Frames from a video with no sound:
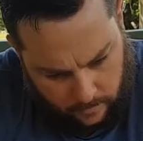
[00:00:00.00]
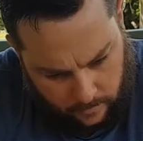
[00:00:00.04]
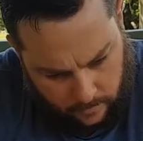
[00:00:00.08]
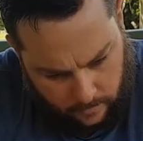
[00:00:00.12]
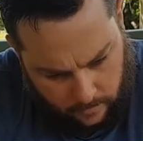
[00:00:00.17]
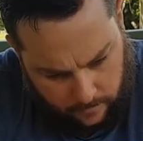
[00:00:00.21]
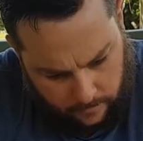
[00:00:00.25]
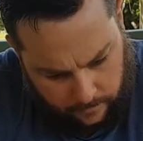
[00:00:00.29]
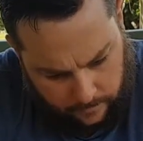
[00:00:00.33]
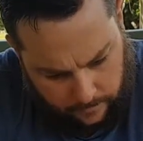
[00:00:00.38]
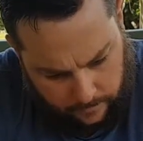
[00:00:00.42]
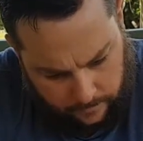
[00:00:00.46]

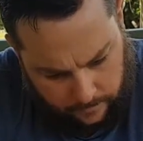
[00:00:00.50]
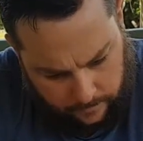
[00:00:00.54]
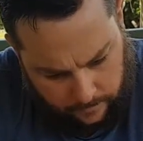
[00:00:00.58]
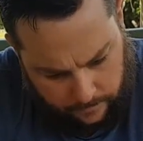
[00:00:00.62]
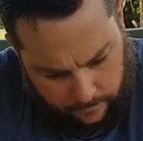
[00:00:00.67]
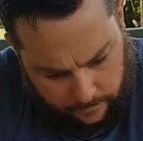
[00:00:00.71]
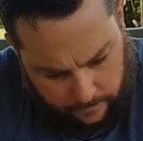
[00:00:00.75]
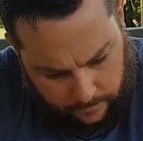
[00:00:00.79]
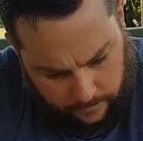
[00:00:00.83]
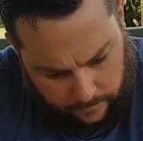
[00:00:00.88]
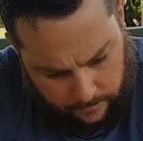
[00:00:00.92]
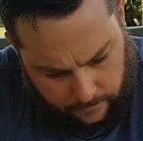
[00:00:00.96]

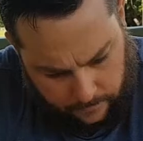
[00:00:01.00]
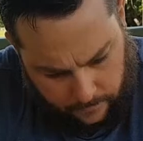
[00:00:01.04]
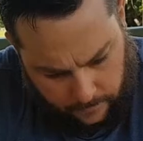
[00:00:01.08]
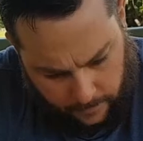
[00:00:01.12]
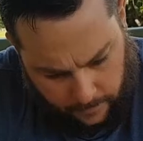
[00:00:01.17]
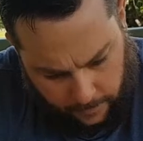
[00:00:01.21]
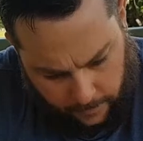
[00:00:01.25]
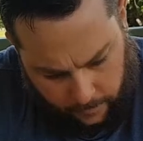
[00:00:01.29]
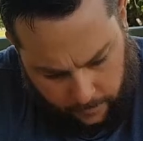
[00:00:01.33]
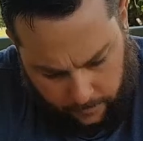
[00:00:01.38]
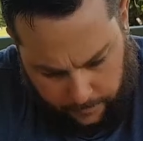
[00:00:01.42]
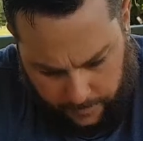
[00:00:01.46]

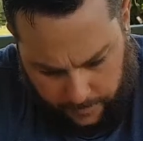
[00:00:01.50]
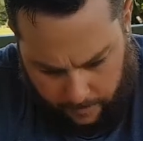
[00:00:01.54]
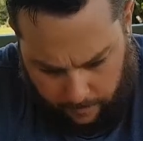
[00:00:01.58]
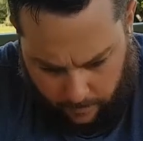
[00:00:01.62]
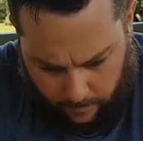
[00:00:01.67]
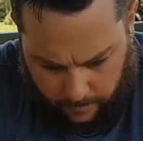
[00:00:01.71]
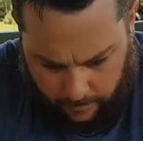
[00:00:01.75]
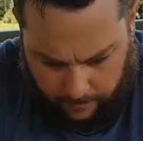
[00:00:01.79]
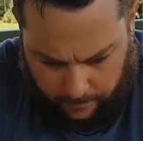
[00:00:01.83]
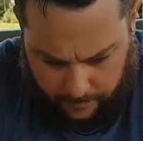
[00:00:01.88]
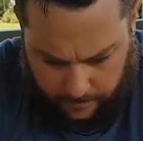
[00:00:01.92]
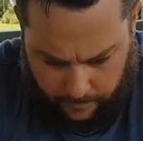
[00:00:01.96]
I thought that
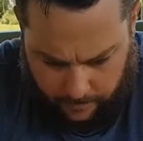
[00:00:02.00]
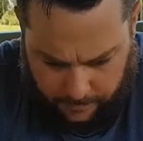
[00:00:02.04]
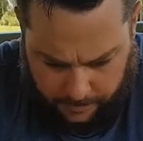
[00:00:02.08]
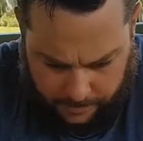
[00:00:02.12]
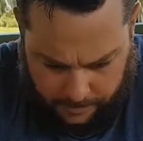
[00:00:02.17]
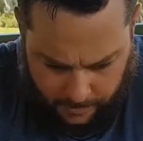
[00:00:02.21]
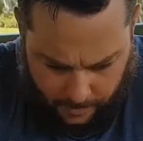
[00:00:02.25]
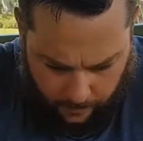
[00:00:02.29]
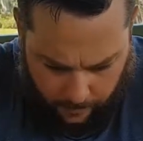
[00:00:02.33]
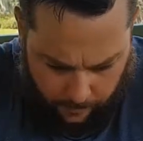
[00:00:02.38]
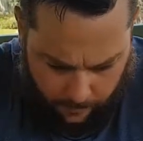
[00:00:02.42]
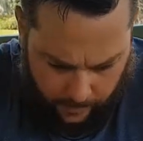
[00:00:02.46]
might have been a bit
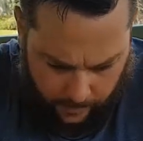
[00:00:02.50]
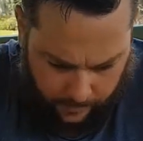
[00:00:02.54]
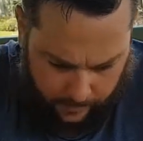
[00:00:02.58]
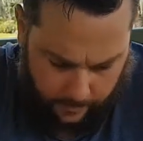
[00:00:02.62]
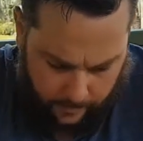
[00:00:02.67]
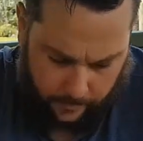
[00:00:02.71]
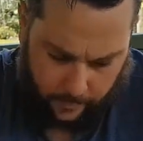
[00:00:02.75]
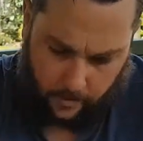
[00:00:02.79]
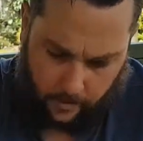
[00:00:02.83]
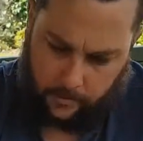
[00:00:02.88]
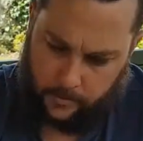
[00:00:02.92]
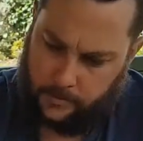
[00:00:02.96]
sharper out of the
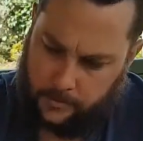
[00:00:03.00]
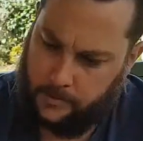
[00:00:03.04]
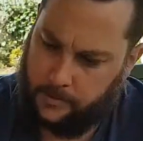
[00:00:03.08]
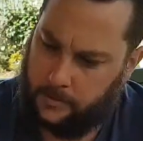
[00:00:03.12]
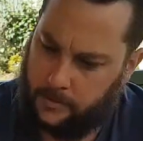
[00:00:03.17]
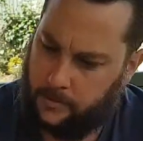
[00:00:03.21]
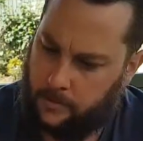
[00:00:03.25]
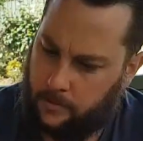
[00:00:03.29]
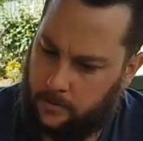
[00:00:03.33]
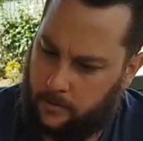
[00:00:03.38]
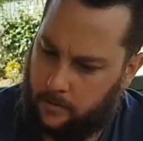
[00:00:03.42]
box.